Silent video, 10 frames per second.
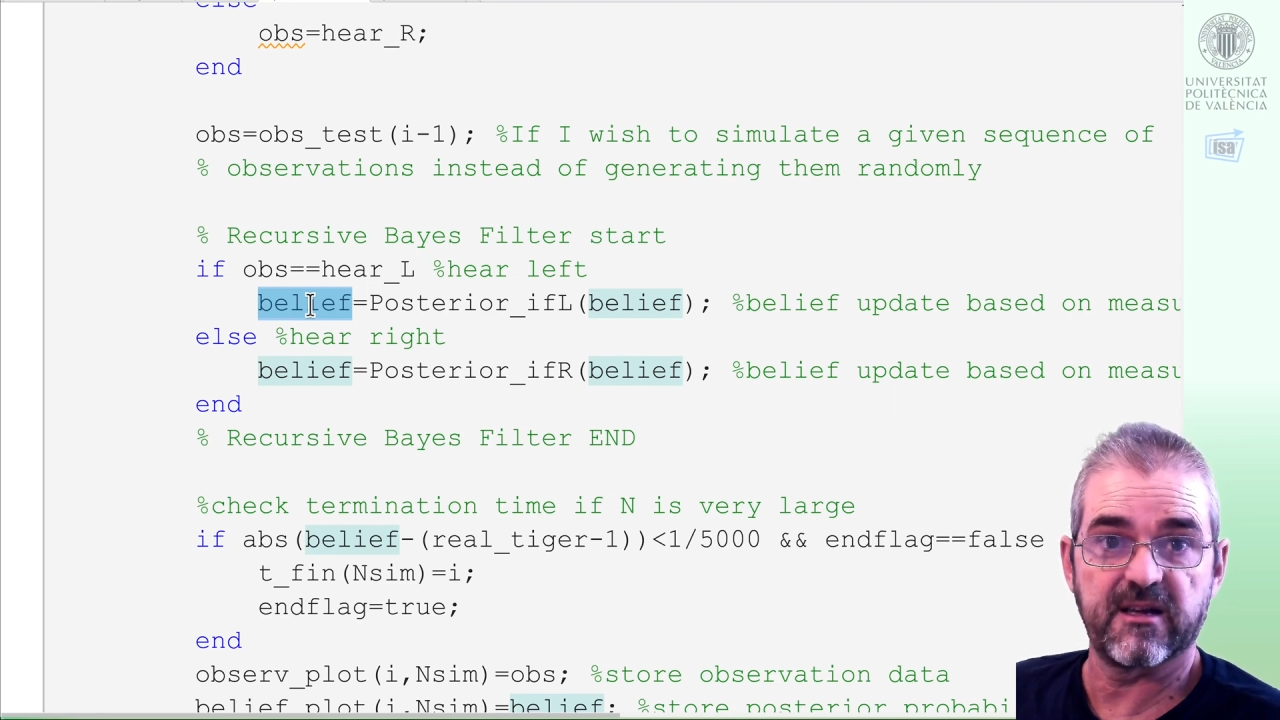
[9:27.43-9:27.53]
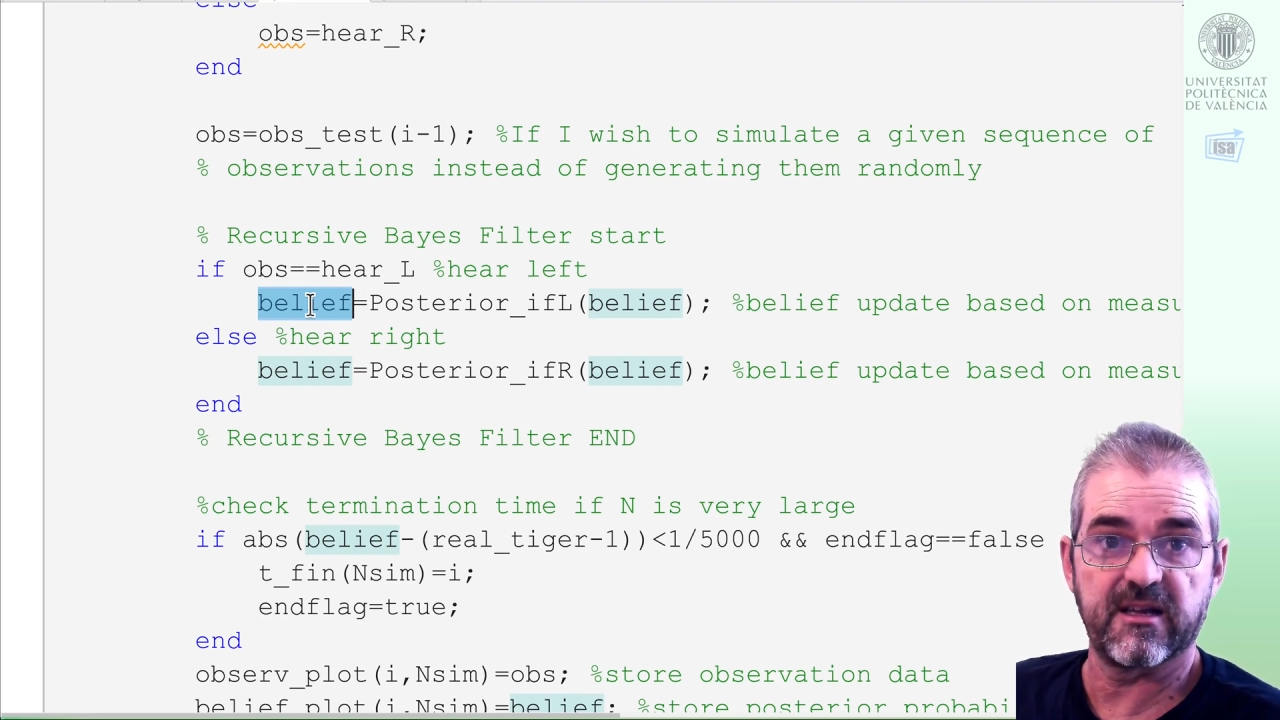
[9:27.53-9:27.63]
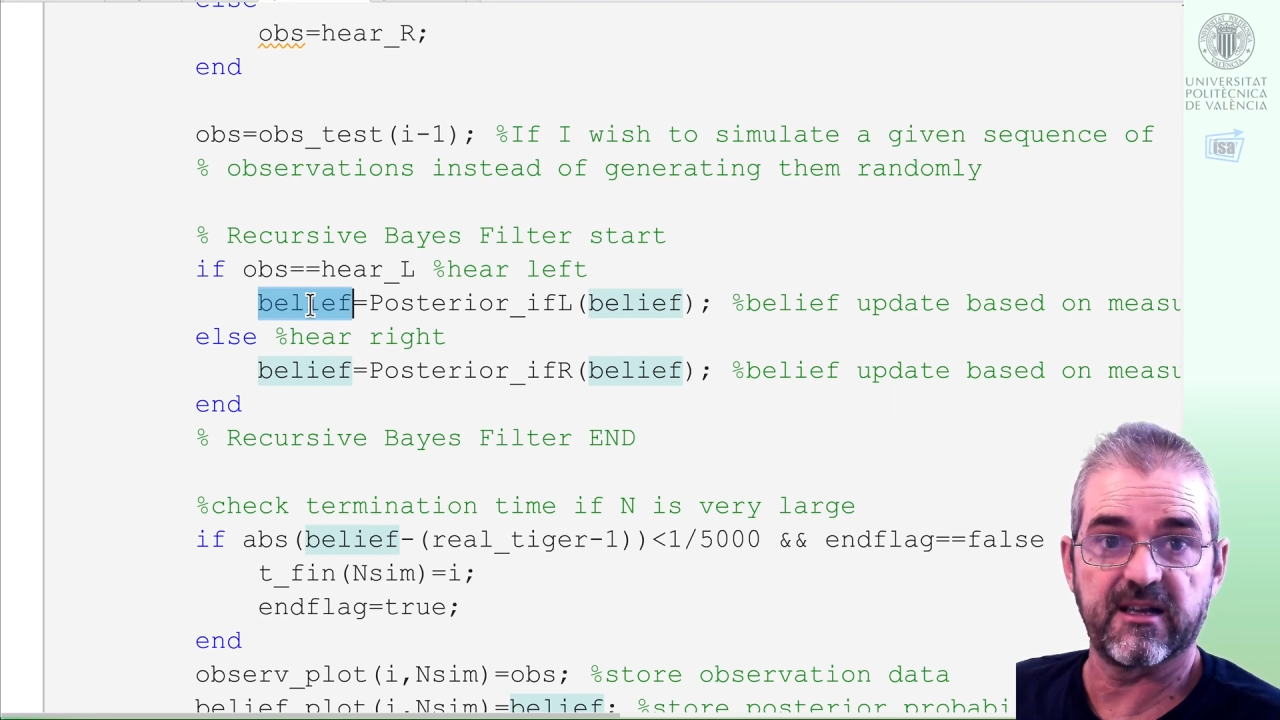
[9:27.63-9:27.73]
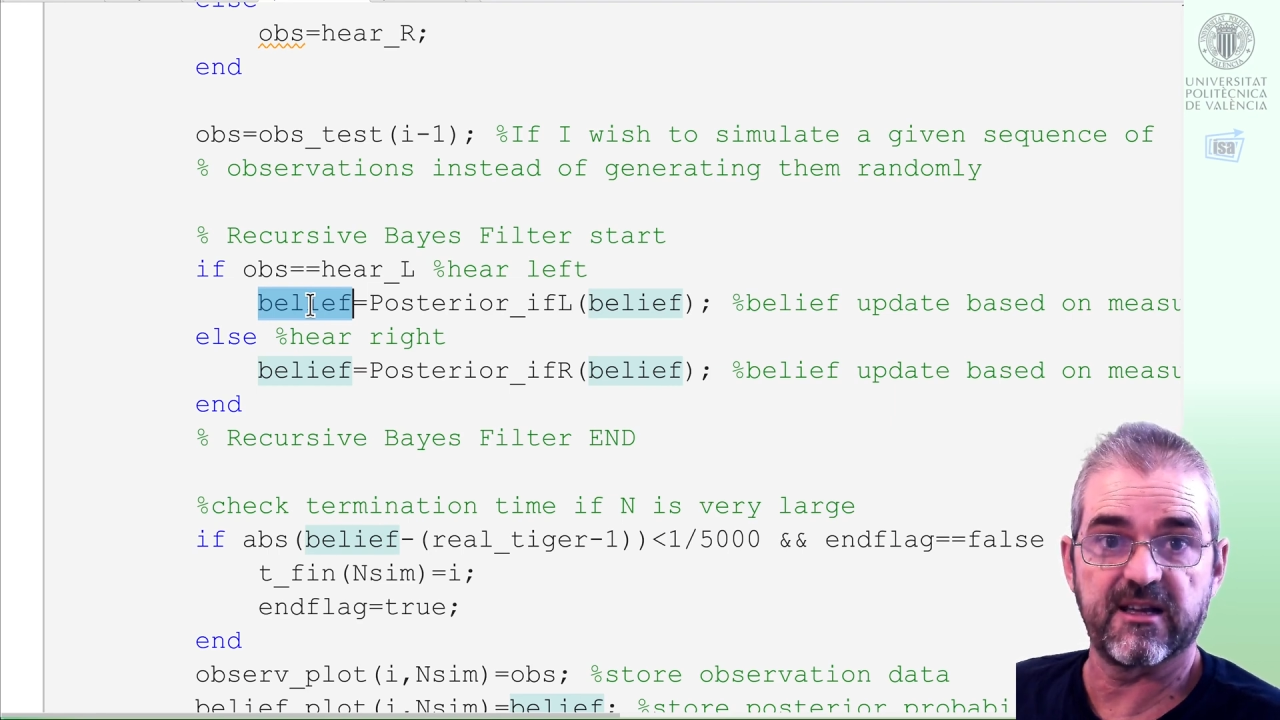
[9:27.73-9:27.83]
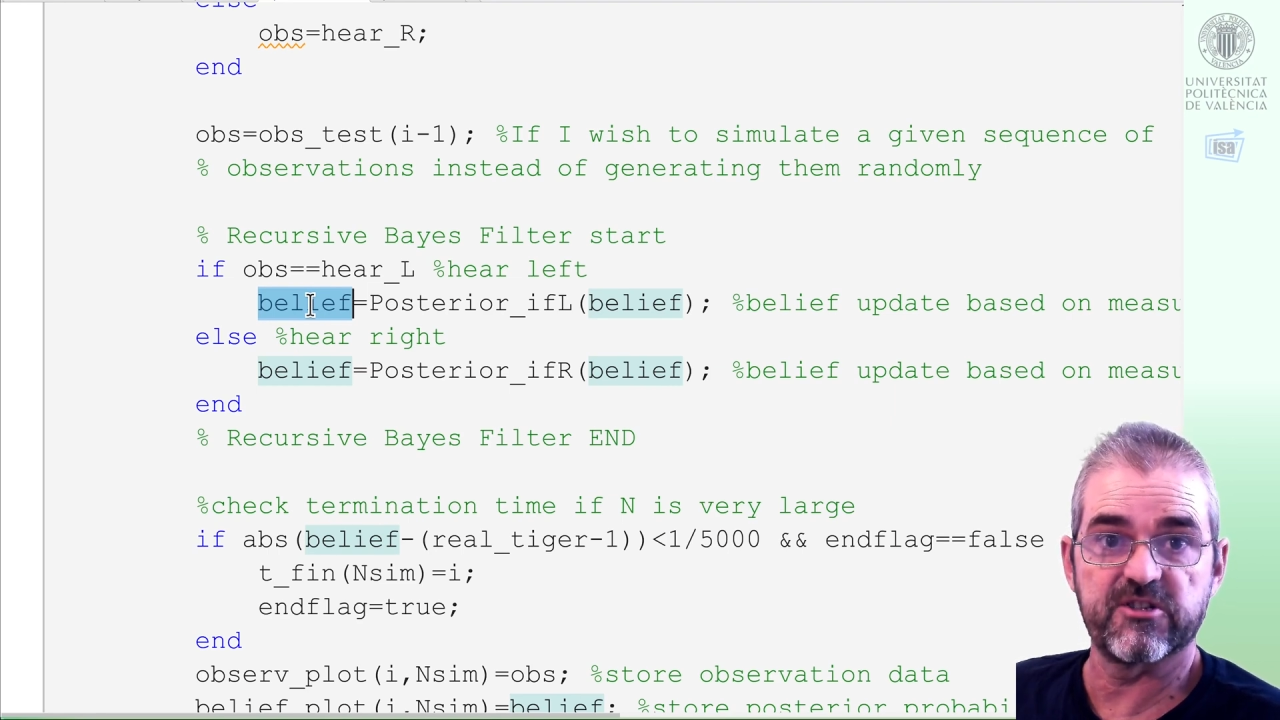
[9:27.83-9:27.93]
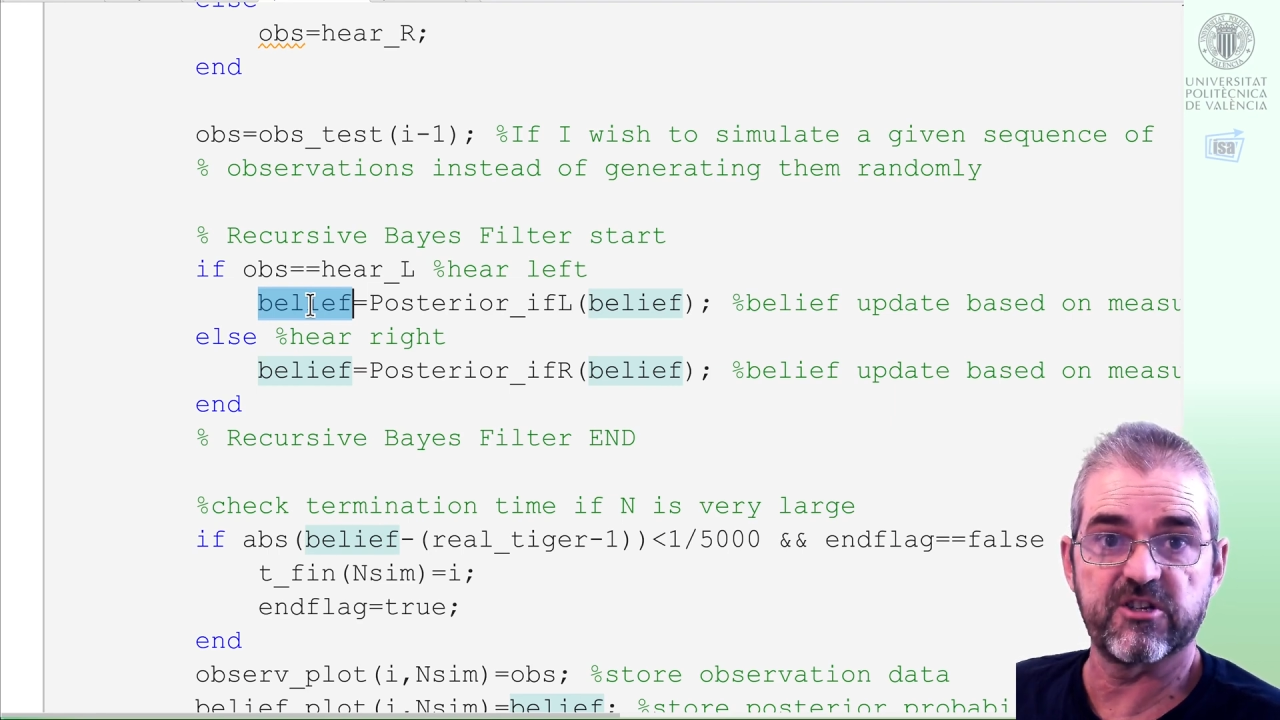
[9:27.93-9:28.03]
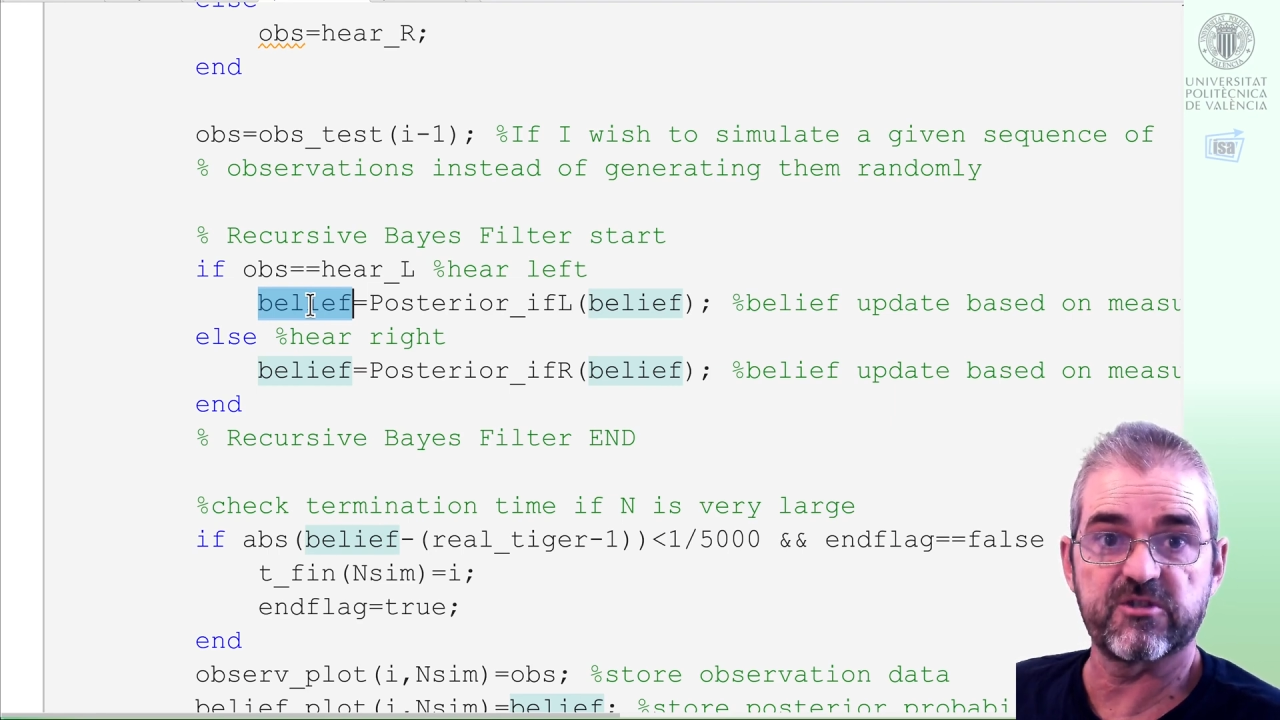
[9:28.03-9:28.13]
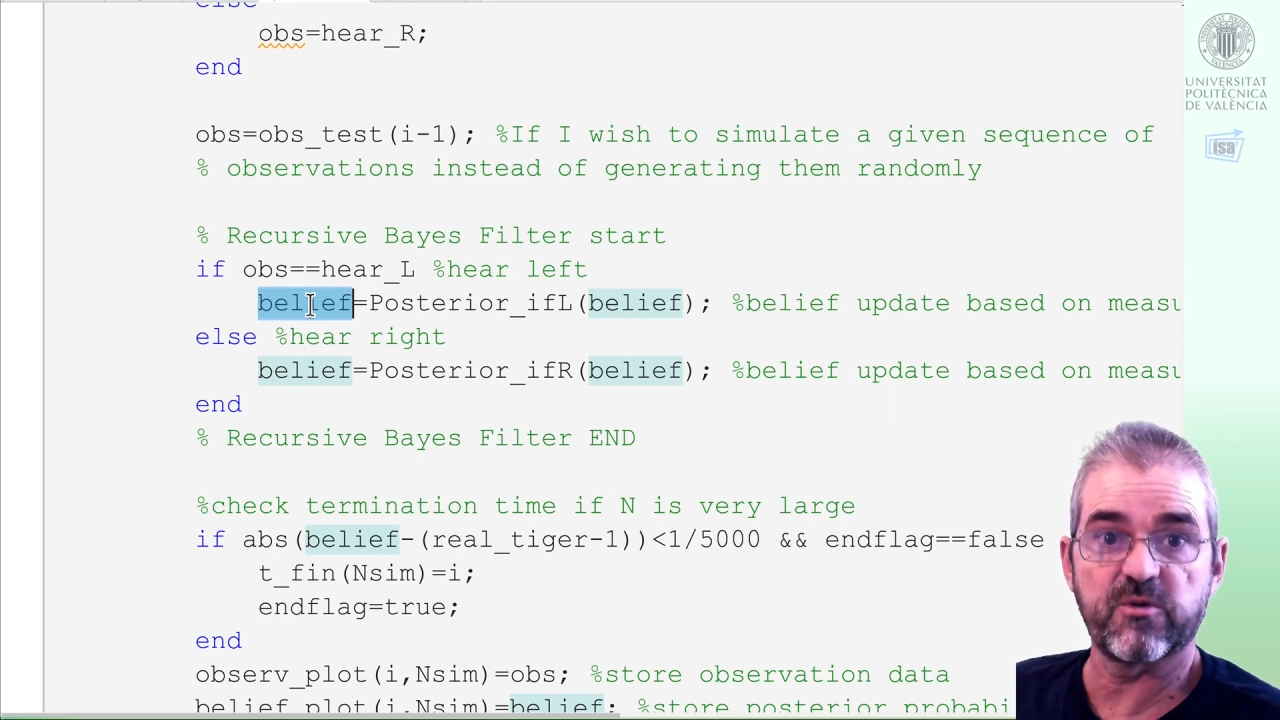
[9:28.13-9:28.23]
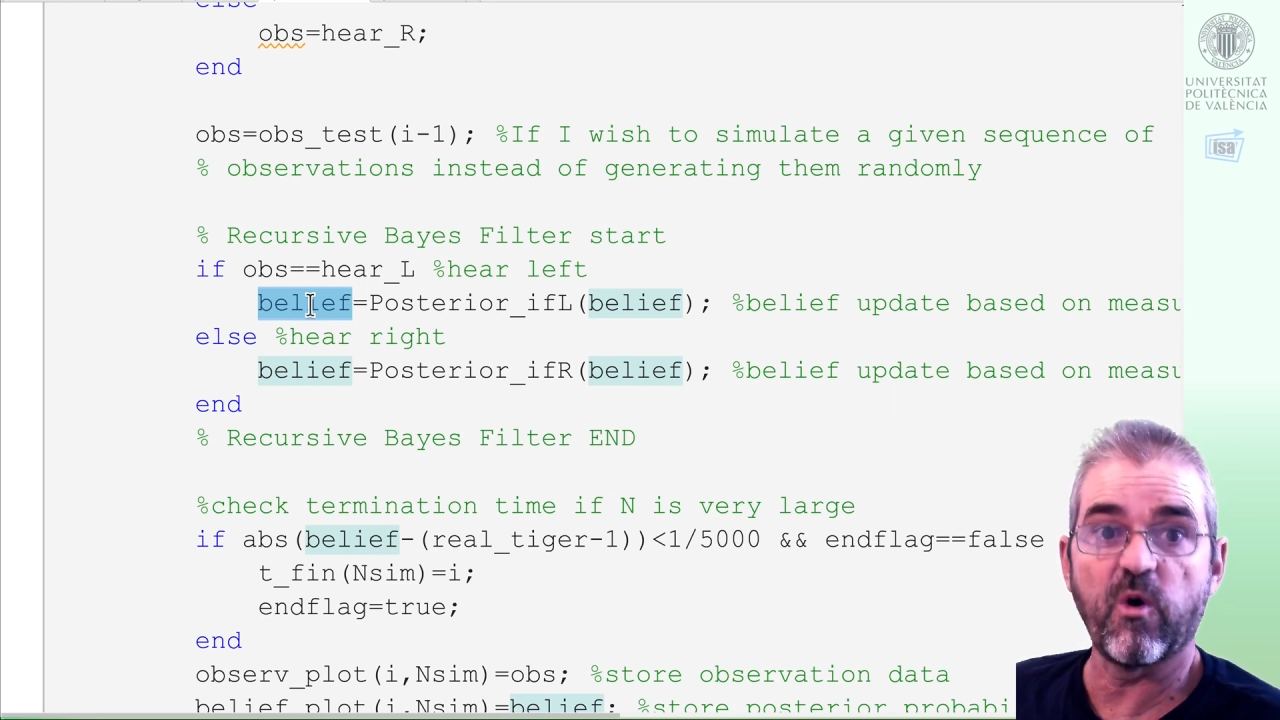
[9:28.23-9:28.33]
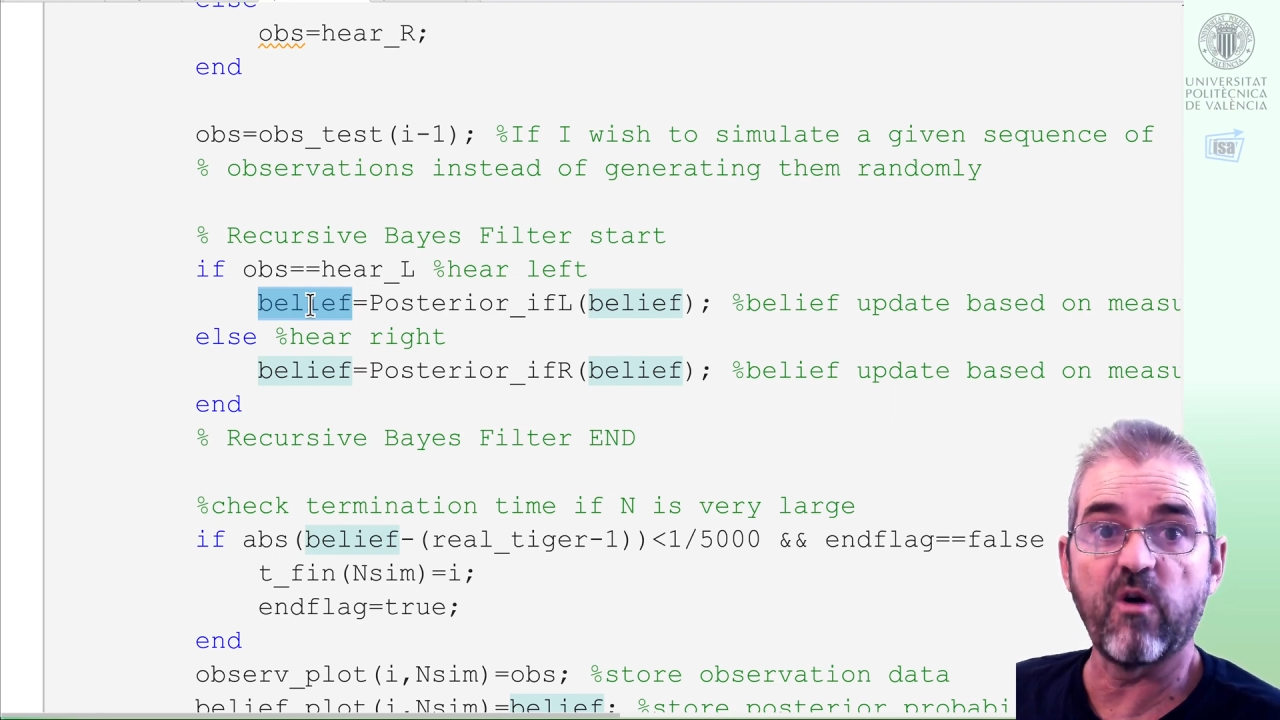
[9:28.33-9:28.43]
I can just